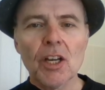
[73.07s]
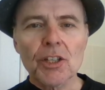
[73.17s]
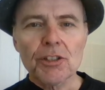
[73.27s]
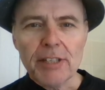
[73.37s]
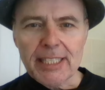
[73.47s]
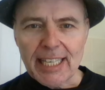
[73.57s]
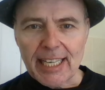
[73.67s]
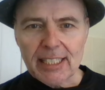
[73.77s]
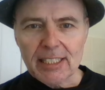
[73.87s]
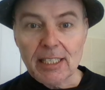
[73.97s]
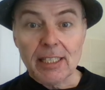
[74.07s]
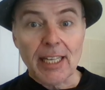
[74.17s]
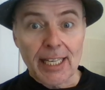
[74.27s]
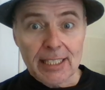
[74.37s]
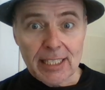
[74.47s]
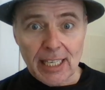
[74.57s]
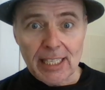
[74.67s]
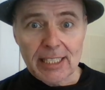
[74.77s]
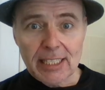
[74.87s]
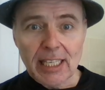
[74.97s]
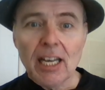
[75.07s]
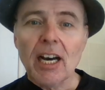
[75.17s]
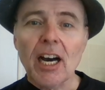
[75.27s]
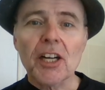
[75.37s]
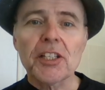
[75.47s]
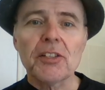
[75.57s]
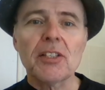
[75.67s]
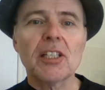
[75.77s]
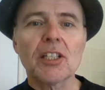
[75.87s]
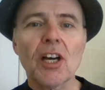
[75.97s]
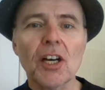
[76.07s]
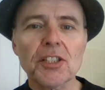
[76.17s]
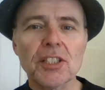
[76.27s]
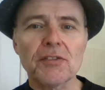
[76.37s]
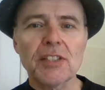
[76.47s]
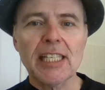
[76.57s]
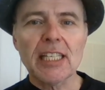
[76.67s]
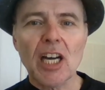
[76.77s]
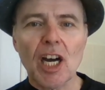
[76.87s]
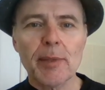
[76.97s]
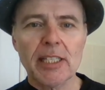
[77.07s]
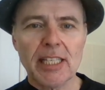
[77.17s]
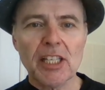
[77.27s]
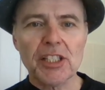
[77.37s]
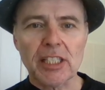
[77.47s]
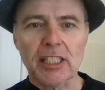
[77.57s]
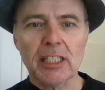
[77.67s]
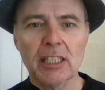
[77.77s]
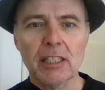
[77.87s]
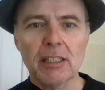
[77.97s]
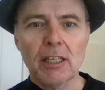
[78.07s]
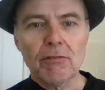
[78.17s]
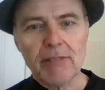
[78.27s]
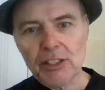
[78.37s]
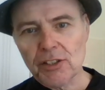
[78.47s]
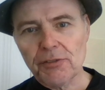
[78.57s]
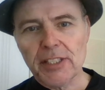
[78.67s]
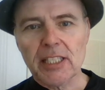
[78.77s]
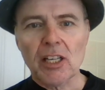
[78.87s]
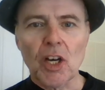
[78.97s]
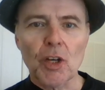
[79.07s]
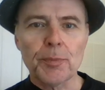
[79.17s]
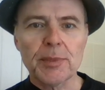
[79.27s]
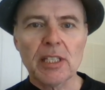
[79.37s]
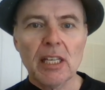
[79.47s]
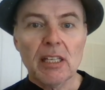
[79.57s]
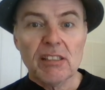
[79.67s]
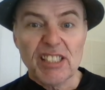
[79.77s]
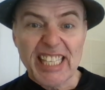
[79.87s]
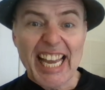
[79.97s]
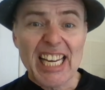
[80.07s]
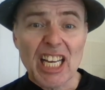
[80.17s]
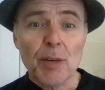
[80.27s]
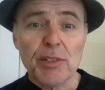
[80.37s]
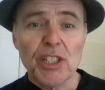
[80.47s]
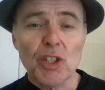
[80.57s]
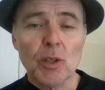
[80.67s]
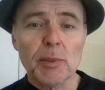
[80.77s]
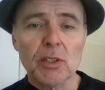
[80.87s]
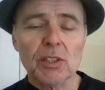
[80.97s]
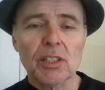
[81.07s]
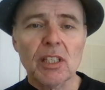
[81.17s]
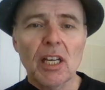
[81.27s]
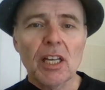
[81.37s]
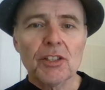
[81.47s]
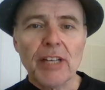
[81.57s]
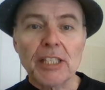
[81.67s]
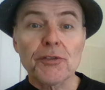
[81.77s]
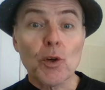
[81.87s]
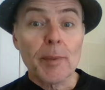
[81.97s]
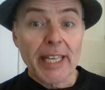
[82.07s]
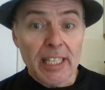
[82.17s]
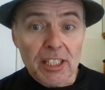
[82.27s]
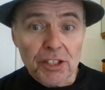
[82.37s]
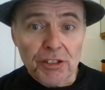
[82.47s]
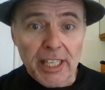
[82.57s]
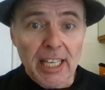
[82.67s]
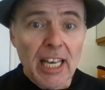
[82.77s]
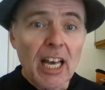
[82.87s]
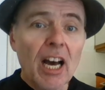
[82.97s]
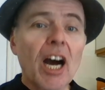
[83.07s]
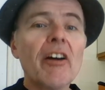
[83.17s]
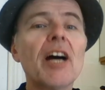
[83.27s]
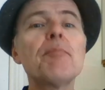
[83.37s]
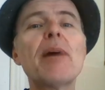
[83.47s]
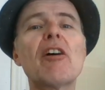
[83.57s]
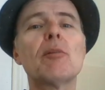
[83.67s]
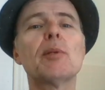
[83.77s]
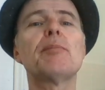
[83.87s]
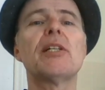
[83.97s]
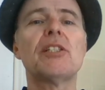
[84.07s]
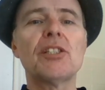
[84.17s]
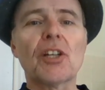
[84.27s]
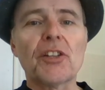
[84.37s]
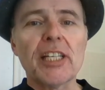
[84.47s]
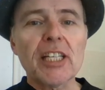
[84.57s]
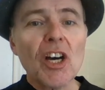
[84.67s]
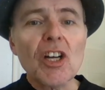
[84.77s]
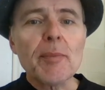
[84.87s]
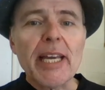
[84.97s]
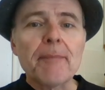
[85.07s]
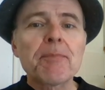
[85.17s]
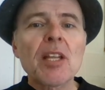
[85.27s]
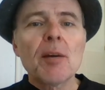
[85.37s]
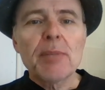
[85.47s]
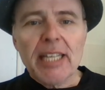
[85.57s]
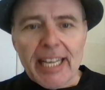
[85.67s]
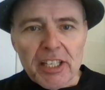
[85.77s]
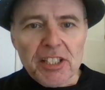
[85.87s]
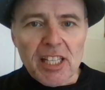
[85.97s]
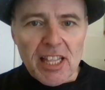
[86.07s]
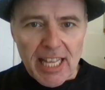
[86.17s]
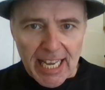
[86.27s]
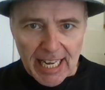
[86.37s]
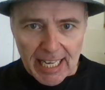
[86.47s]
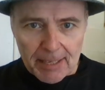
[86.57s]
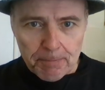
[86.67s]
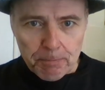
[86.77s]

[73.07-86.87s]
Critics, like Tice, argue that the costs of decarbonisation, retrofitting homes, scaling up renewables, transforming industry, are unbearable burdens on the economy. But here's the thing.